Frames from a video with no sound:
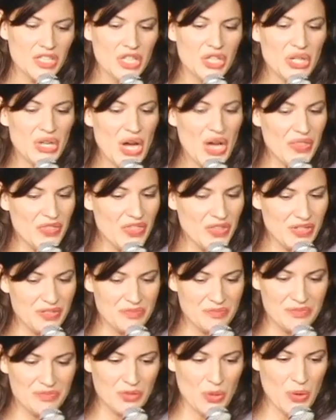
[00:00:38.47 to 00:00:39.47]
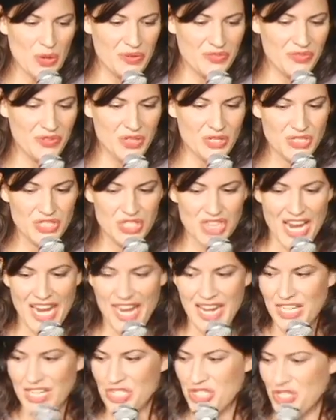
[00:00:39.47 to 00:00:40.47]
Look on the floor for
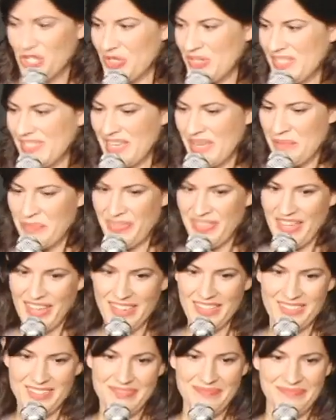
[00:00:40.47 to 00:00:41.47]
change or something.